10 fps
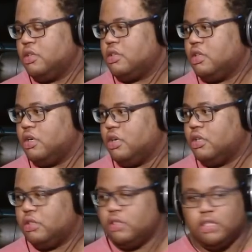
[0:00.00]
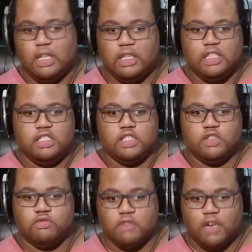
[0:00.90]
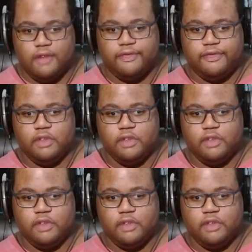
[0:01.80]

And this is just rough